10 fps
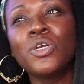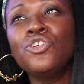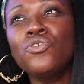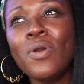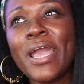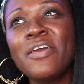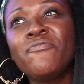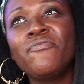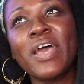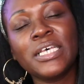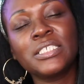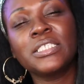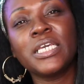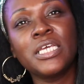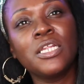When you
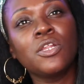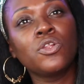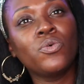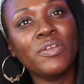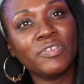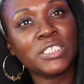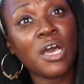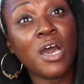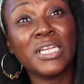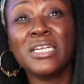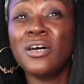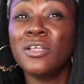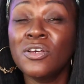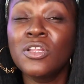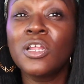invest in Louis Vuitton and
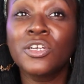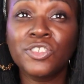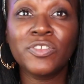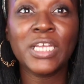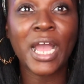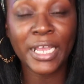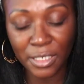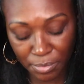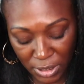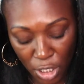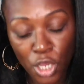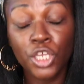other luxury items,